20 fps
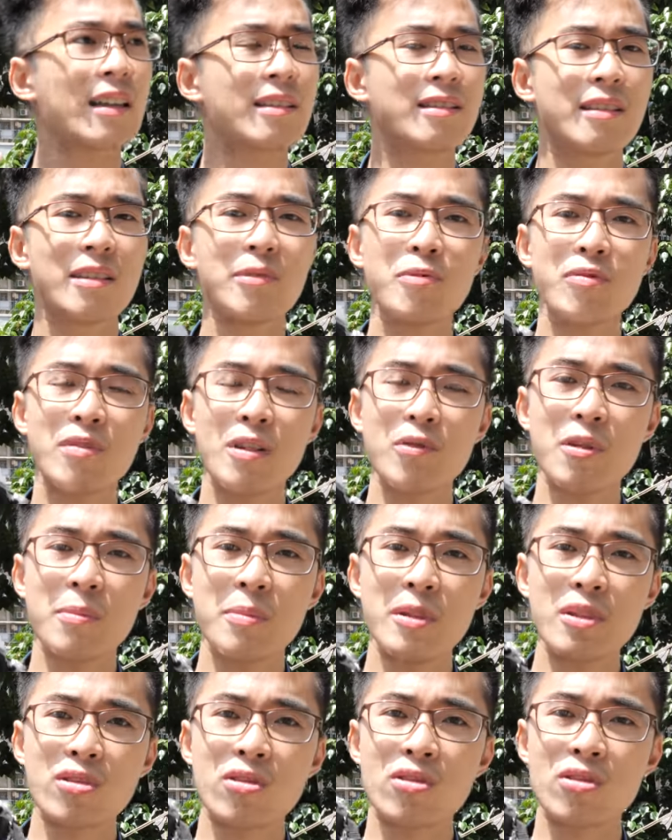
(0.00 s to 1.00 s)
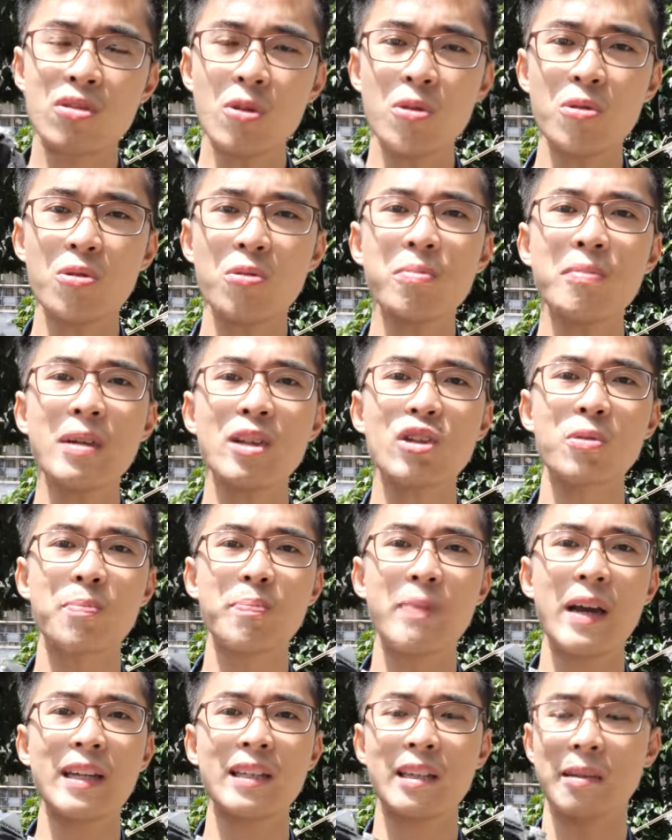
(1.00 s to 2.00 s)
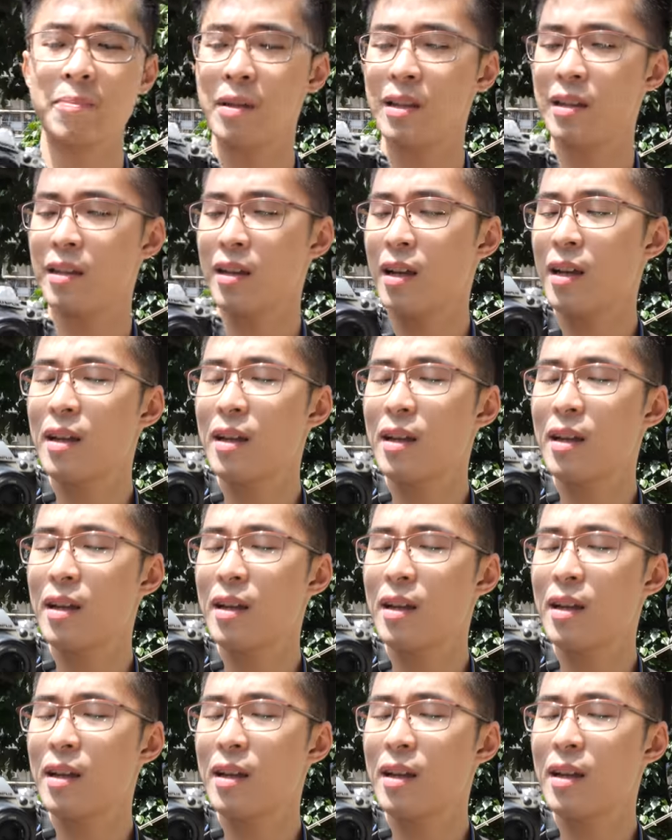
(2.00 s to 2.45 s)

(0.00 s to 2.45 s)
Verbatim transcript: They, they will be so much better, but